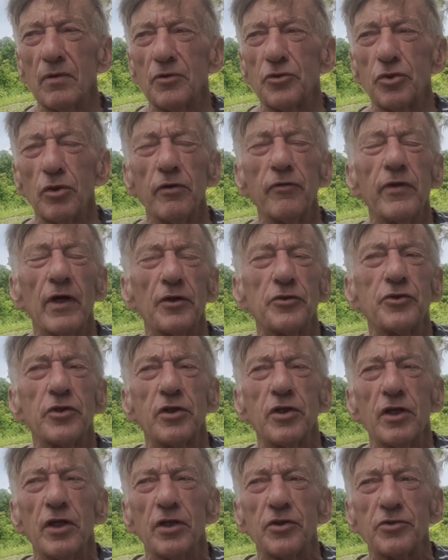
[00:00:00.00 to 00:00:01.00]
So if that's the
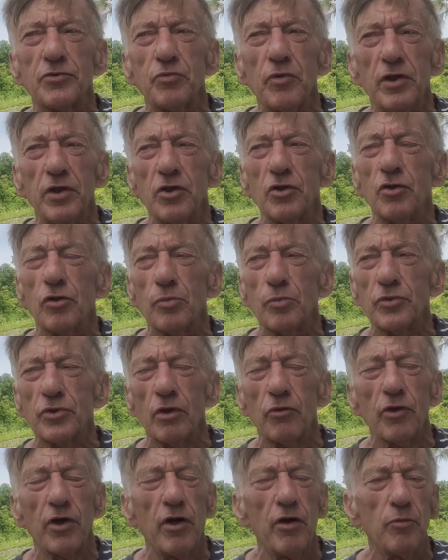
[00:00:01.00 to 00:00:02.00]
case, when it comes,
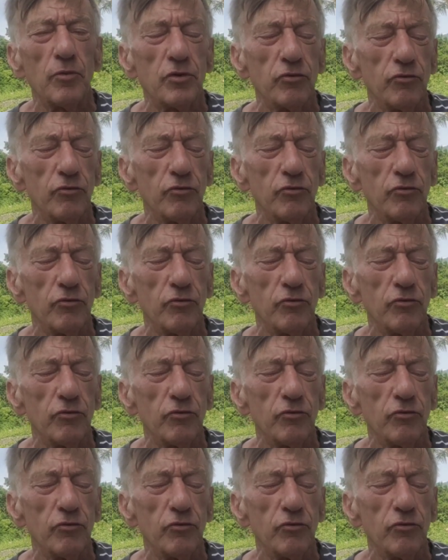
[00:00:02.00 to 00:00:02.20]
I'll get him